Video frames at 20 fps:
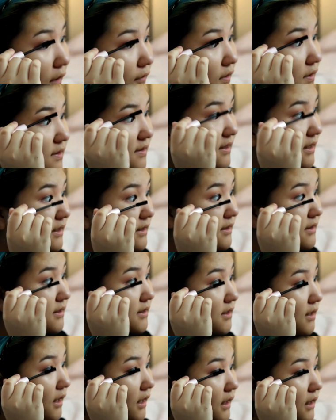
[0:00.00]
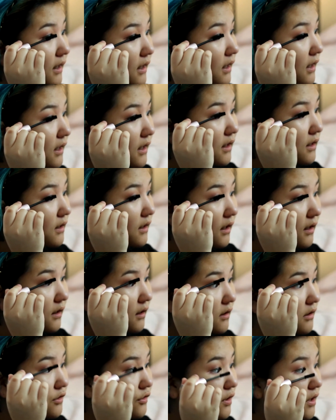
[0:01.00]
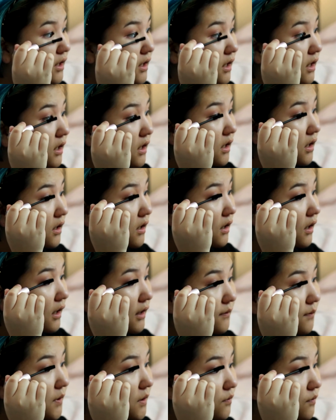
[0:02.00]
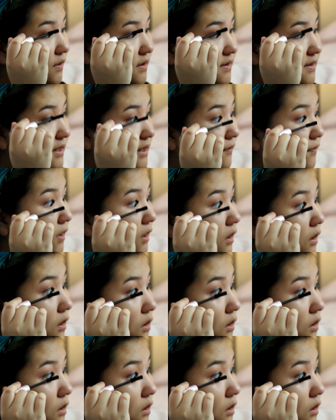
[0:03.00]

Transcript: Ever since I hit 900, I've been receiving